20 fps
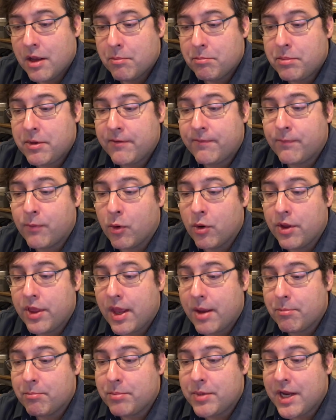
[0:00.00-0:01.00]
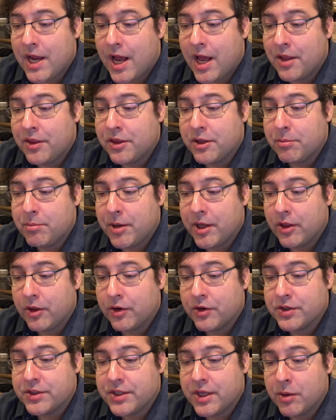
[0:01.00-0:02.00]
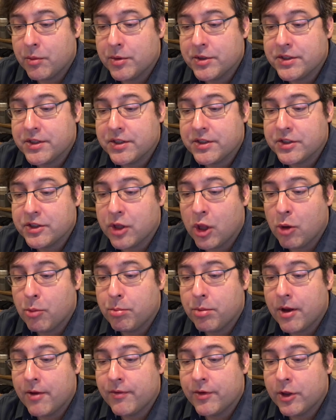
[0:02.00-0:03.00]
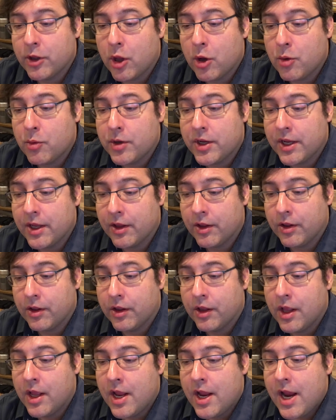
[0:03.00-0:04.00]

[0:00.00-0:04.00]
Before them, beyond the pillars, there was the slope of a low hill,